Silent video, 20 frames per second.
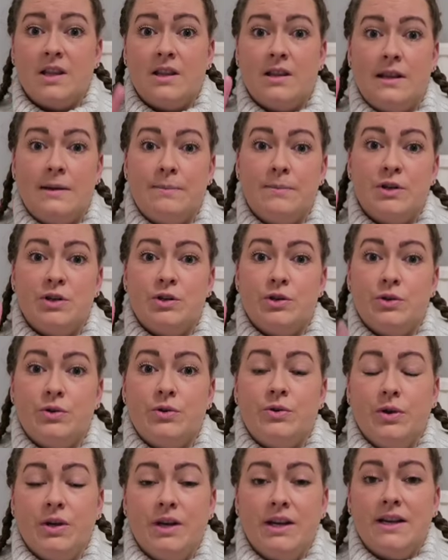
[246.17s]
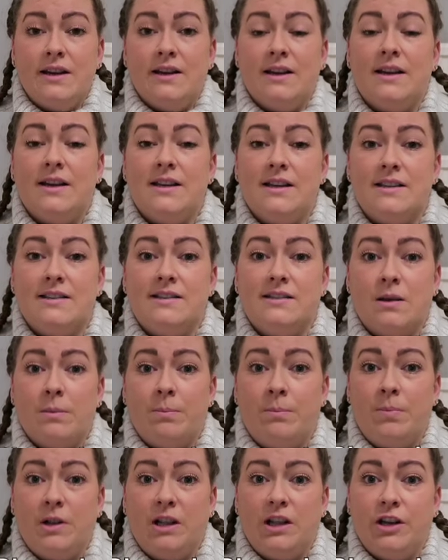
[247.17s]
Number two is
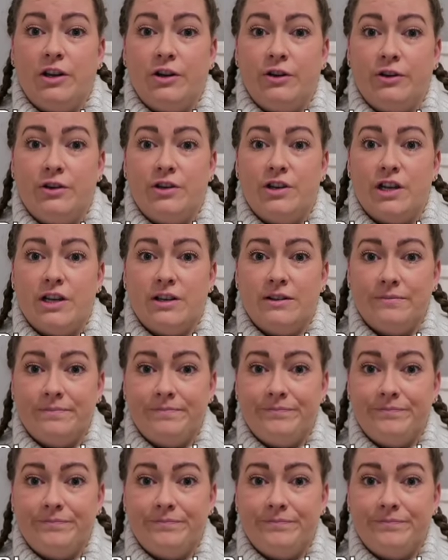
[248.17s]
blurred.